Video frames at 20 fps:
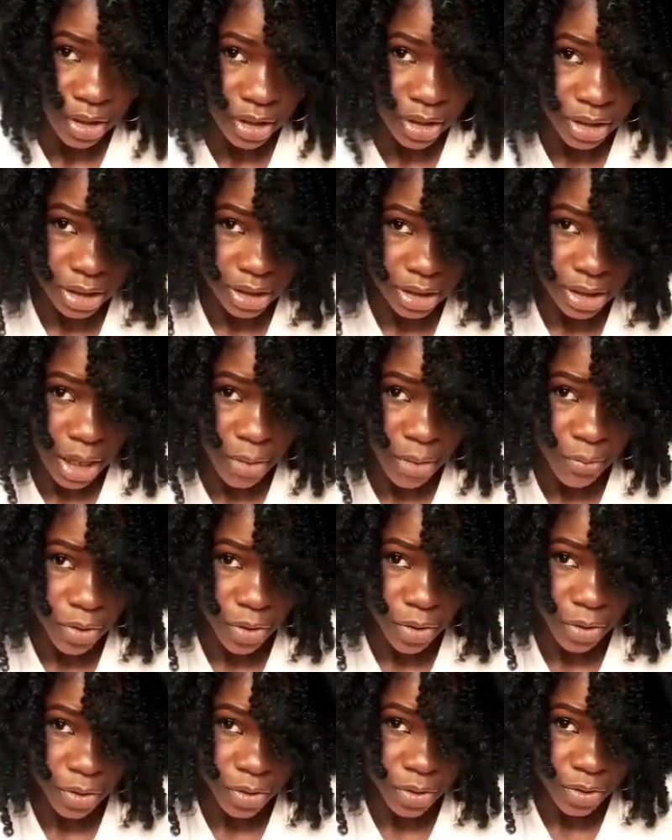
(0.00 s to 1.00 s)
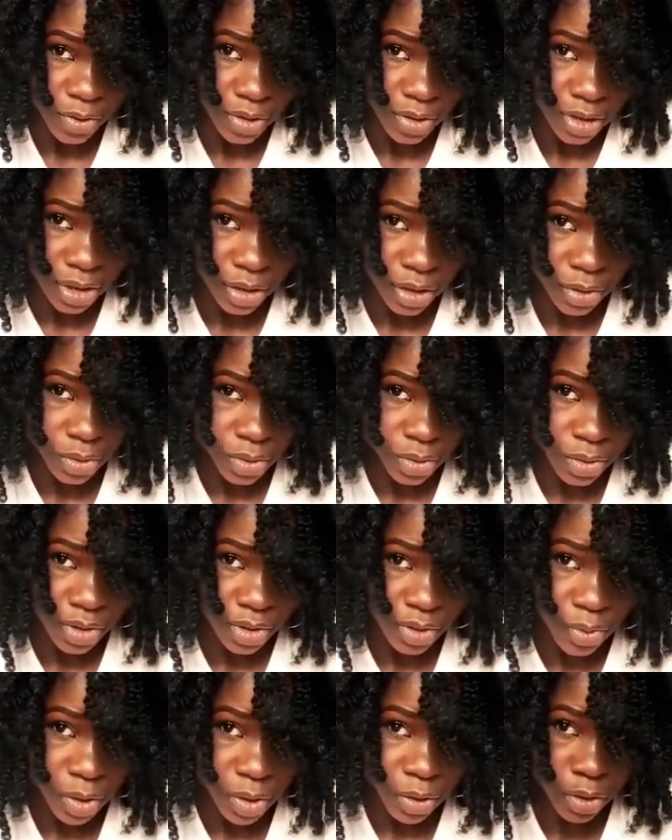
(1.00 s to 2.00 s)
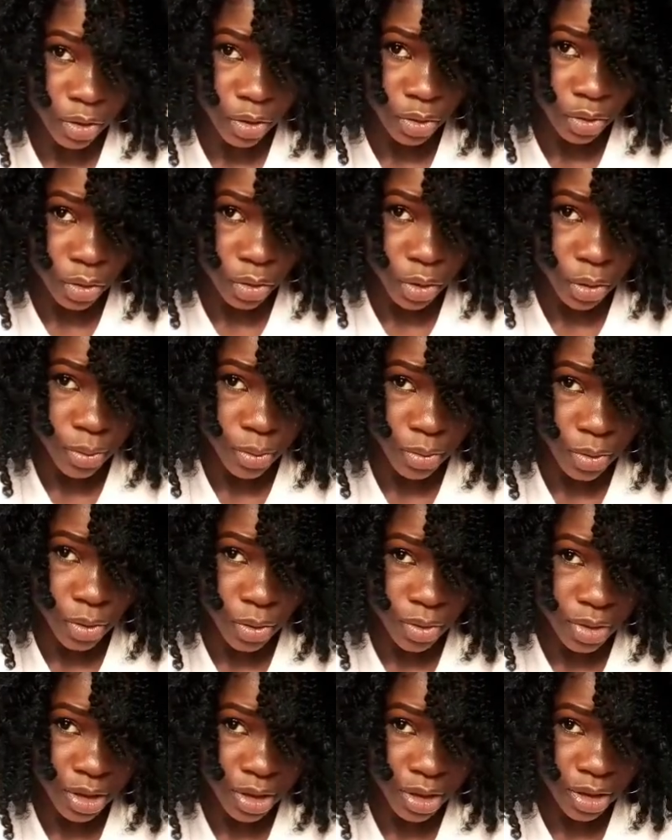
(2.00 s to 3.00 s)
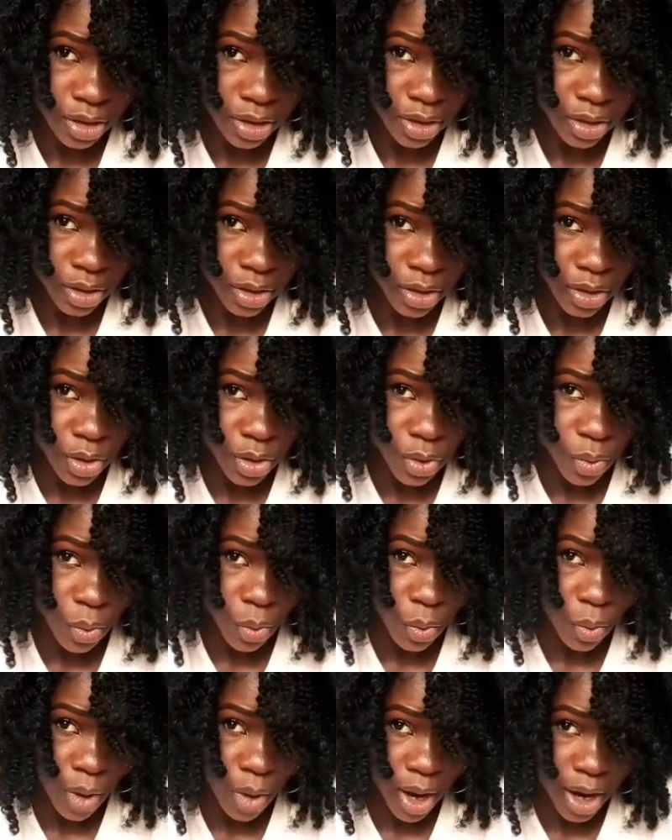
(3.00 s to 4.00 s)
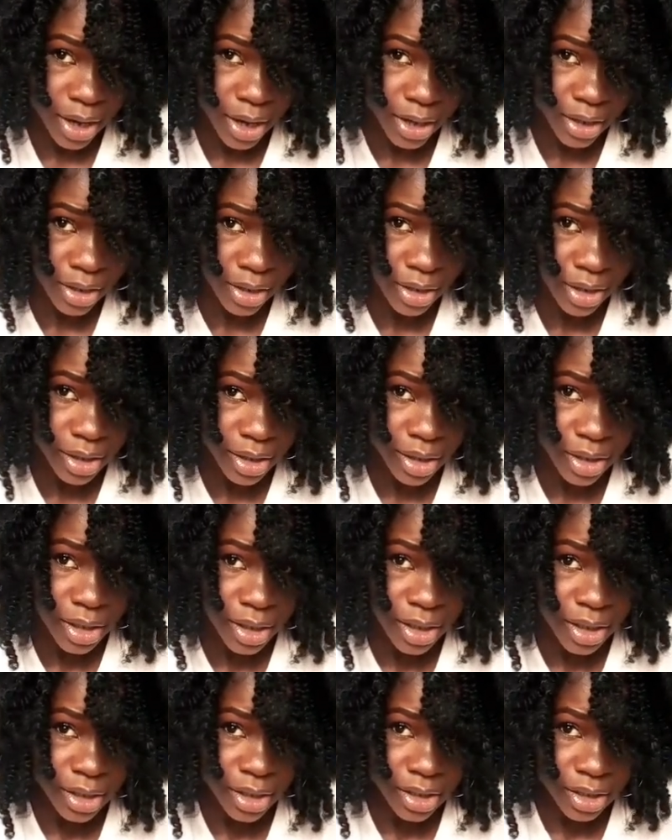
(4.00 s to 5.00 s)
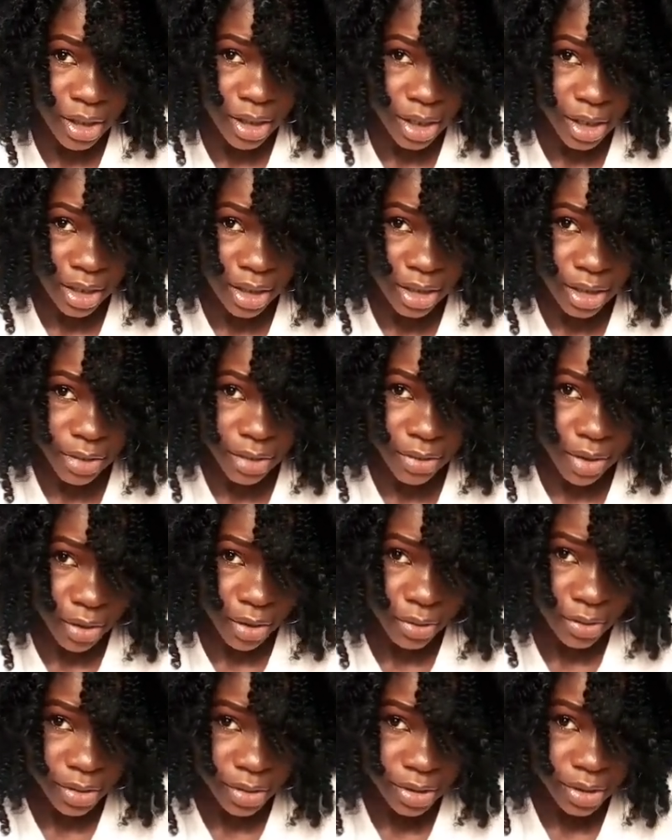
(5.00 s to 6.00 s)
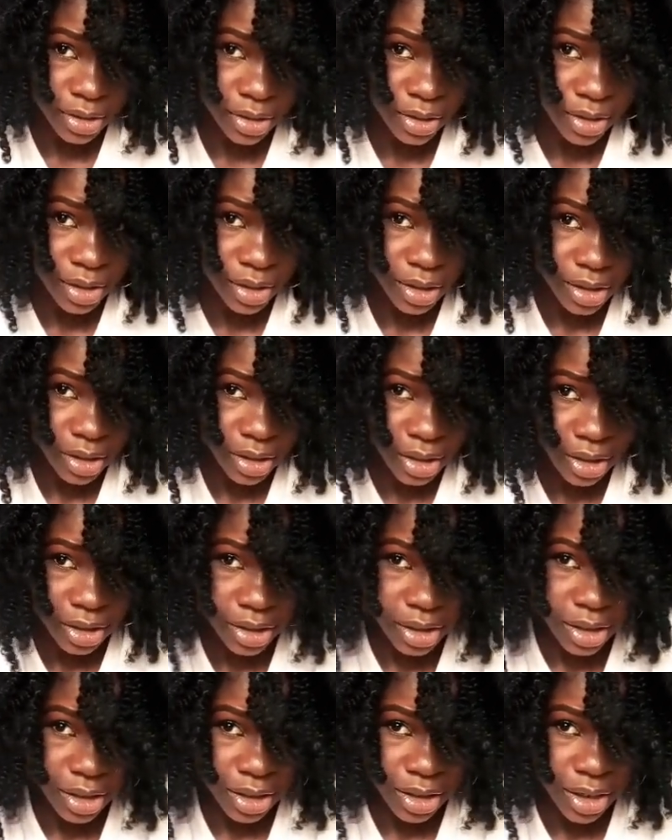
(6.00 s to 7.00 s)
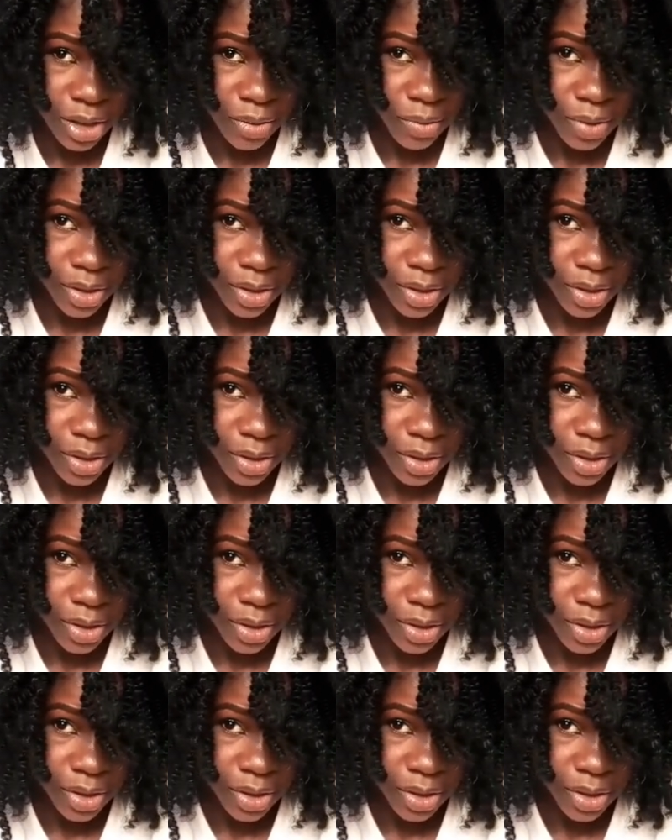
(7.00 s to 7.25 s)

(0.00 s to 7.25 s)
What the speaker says: This time we're not going to single knot, we are going to double knot it. One, turn it around, and another